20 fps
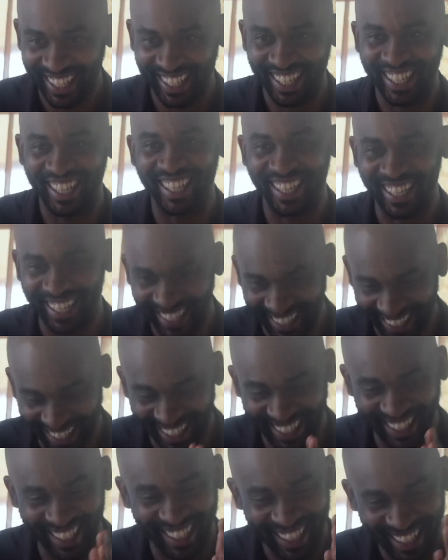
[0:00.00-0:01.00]
Yeah,
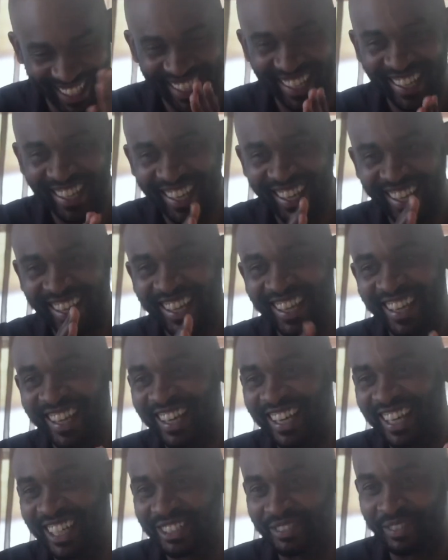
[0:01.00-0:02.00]
that
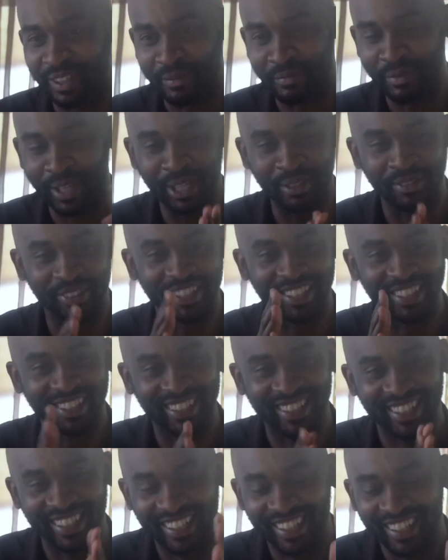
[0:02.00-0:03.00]
was my baby.
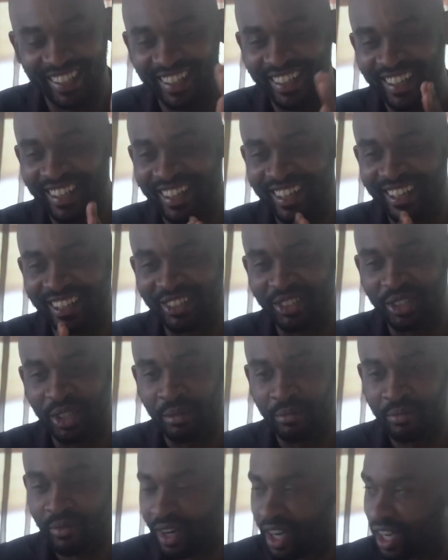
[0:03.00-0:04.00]
Yeah, so
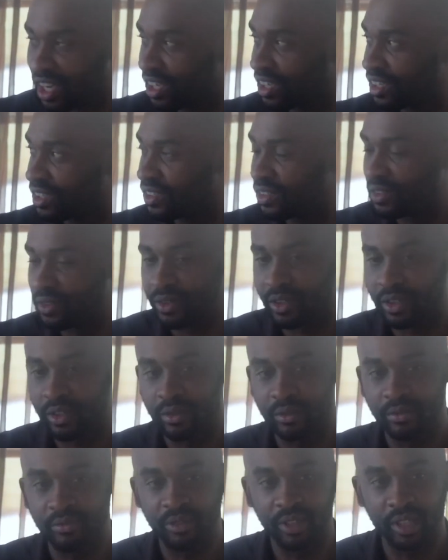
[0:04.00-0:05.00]
I'm riding, you
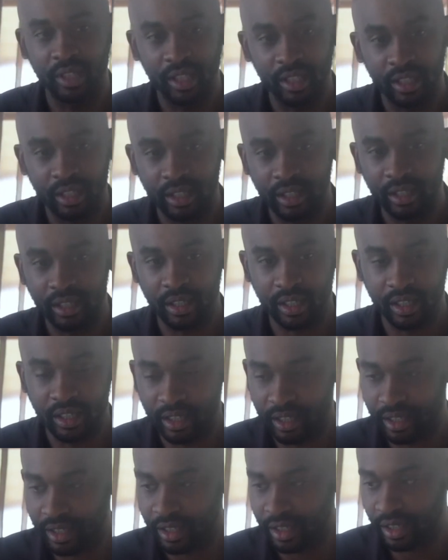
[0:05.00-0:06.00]
know, feeling good,
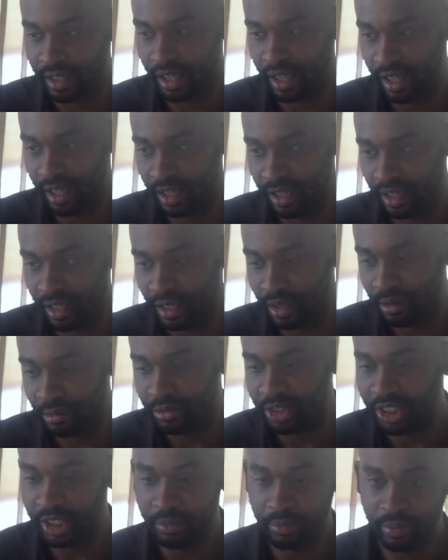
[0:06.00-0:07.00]
looking good. And
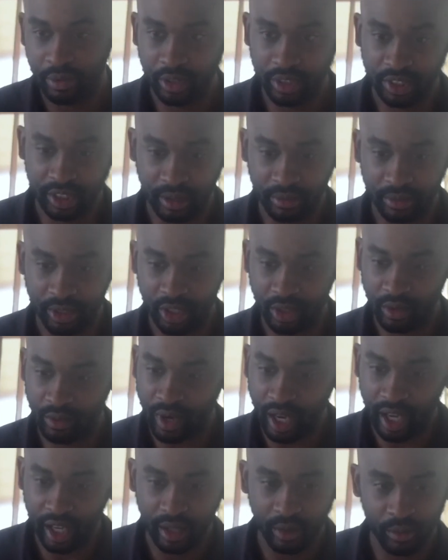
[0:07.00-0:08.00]
she pulls up to the
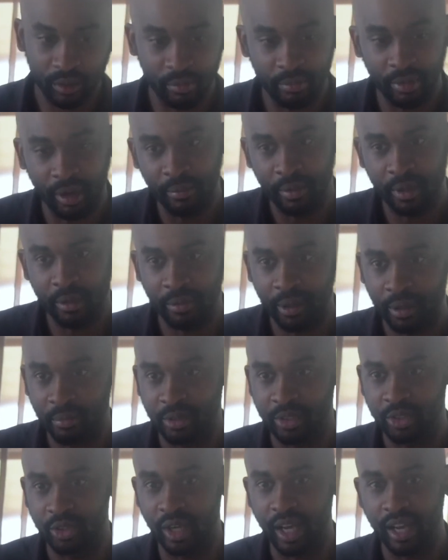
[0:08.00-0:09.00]
right. We bumping a bump
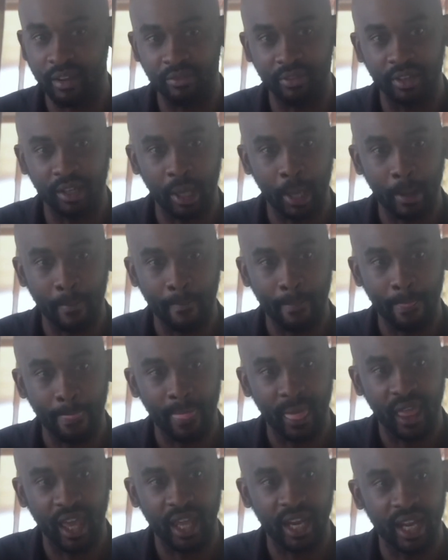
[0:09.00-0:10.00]
in traffic.
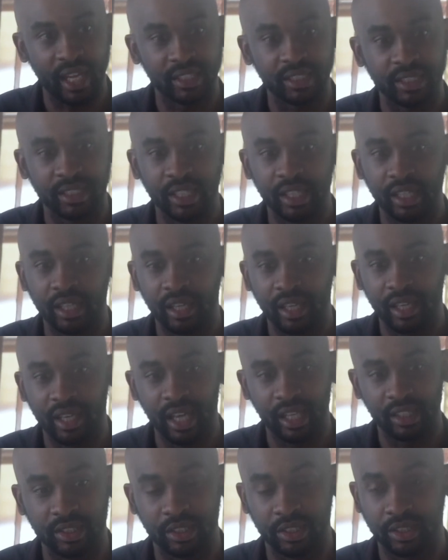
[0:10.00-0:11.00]
And I see her, and
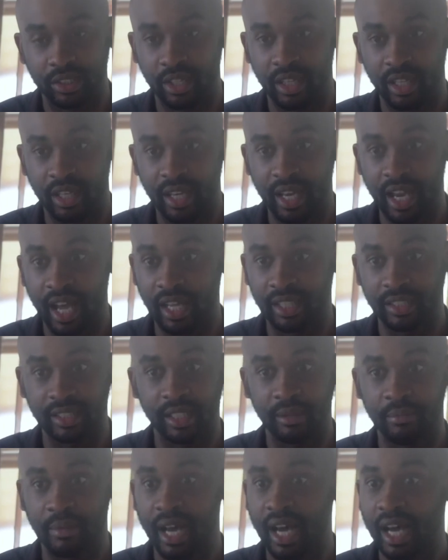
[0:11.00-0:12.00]
just could not
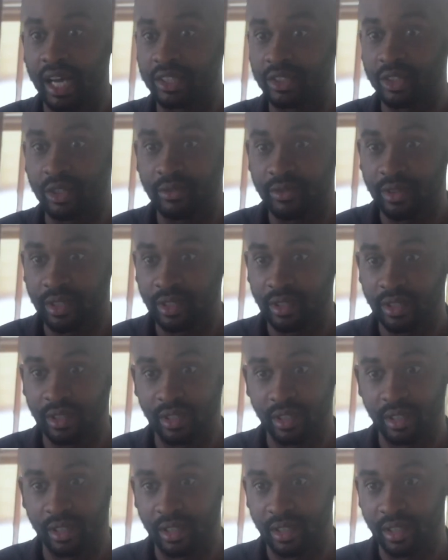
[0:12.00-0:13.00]
take my eyes off her.
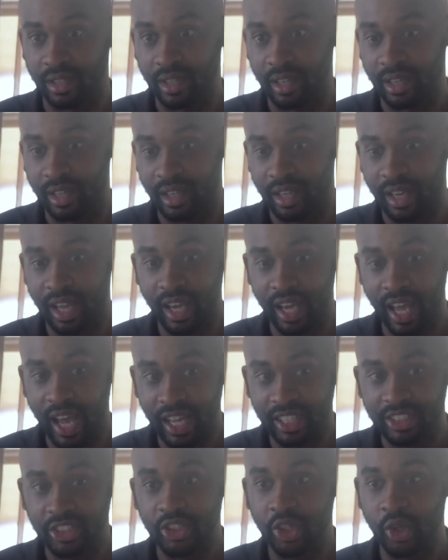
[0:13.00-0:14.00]
Like,
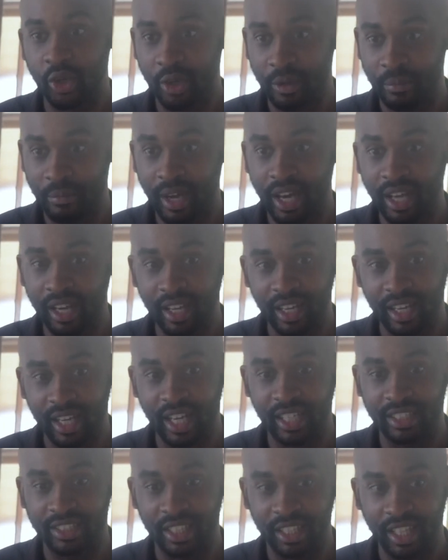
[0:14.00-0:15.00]
I joke about it, and
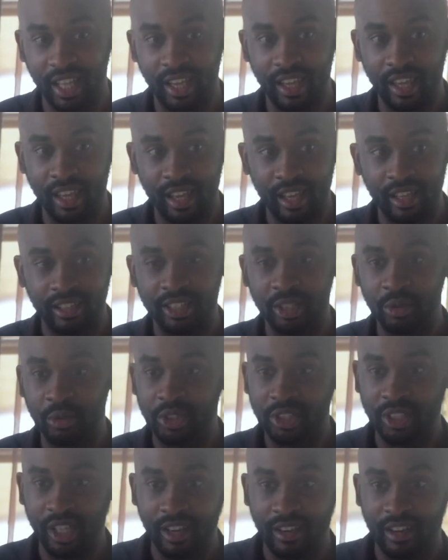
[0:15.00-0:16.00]
I say, like, yeah, she was
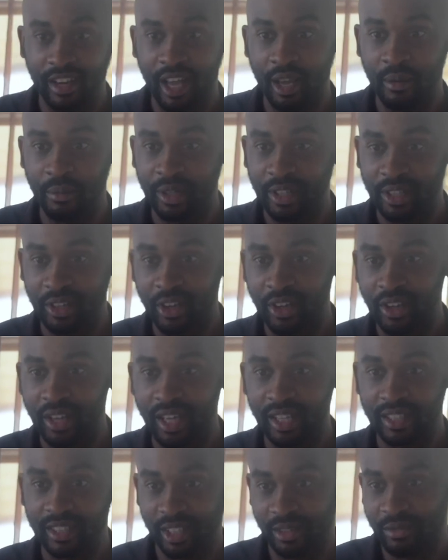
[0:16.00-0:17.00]
staring at me and all
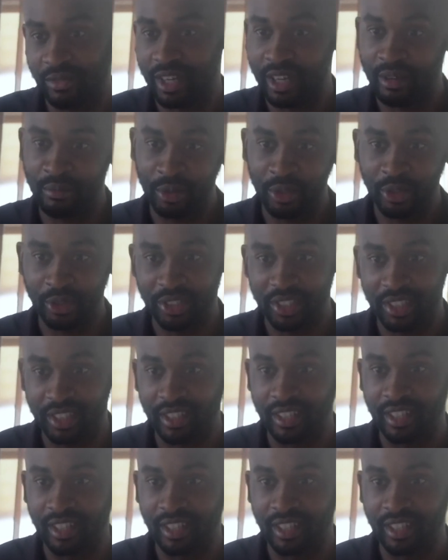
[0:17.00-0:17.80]
that tough guy bullshit.